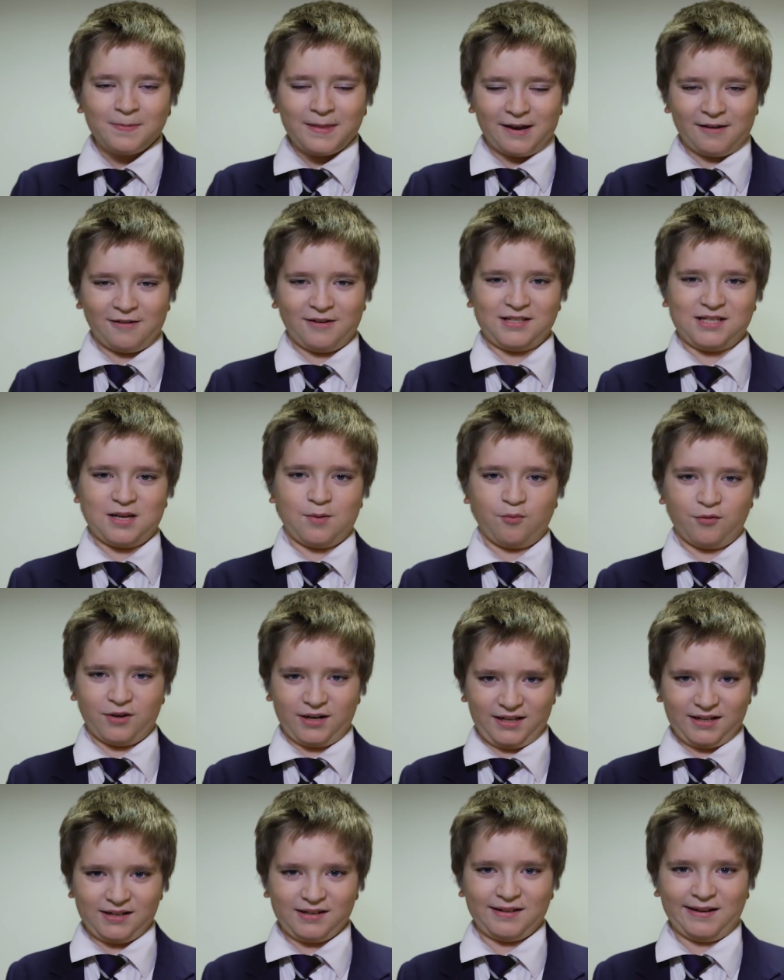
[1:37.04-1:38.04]
There is a
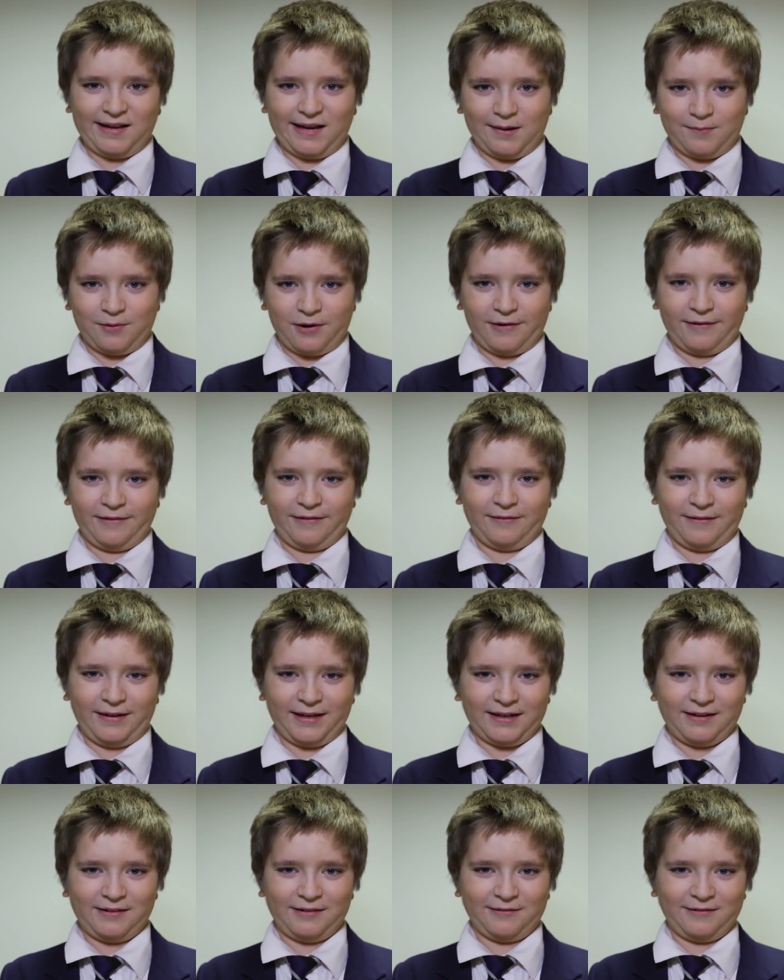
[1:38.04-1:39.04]
brilliant library where
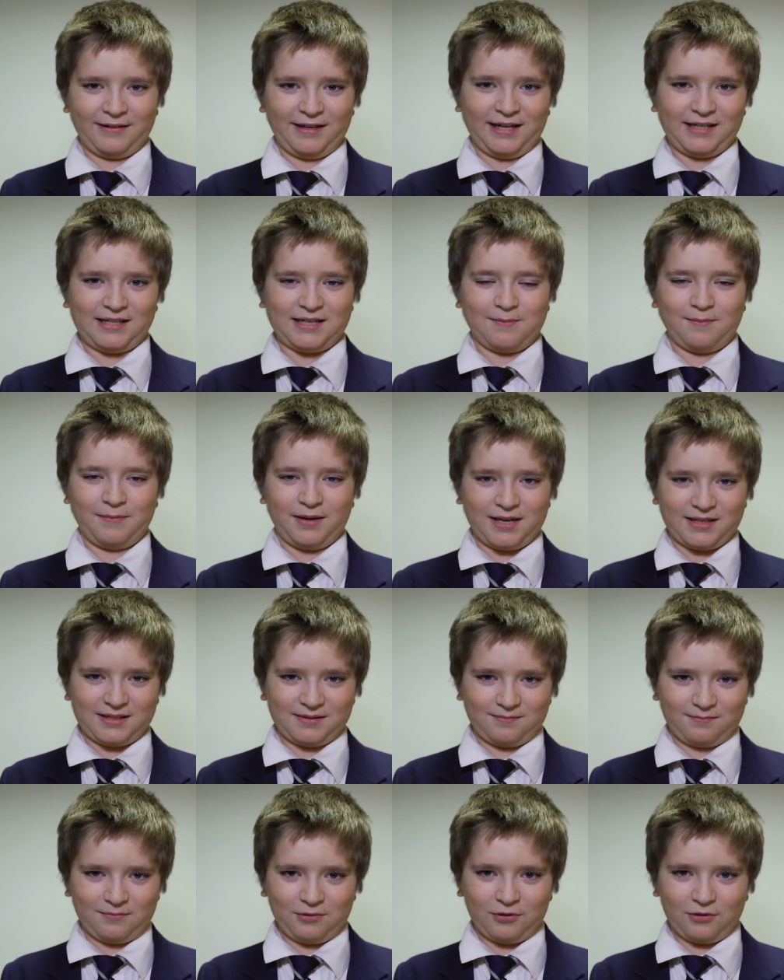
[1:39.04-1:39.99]
you can read amazing